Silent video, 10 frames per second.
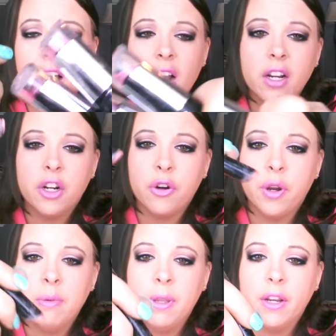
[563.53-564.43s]
are
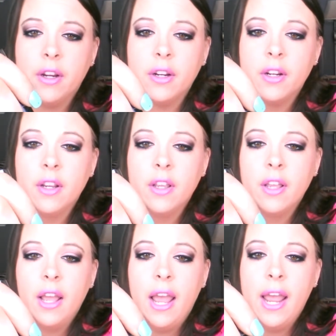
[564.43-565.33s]
creamier,
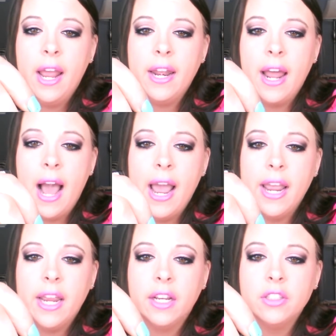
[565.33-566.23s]
and I
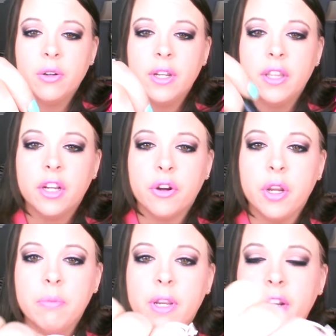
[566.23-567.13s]
enjoy the
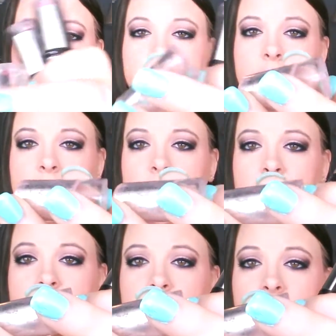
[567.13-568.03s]
creamier
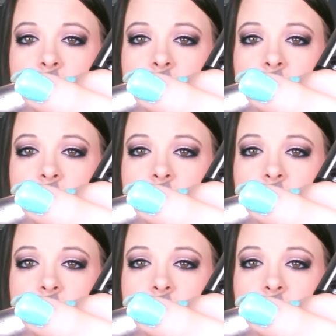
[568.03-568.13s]
feeling.